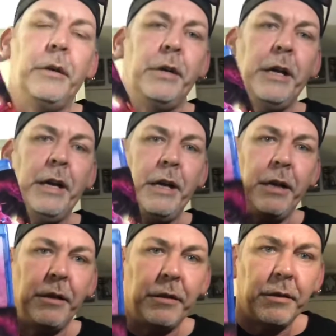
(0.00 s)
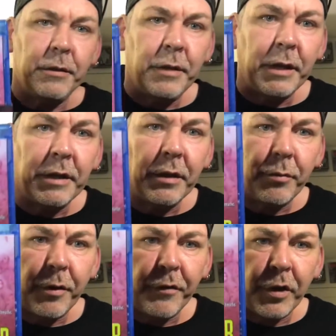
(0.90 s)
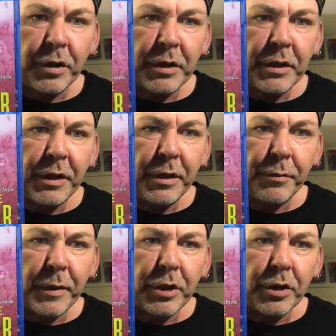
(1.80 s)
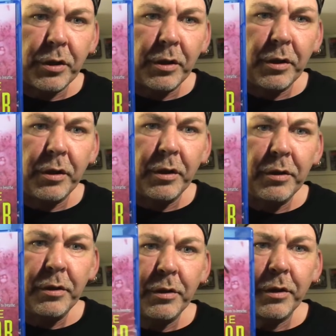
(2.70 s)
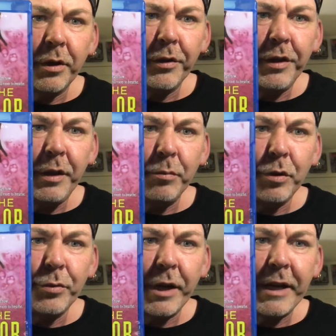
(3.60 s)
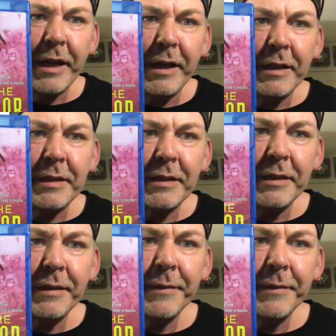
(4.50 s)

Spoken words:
and I did reverse to the original on the Blu-ray case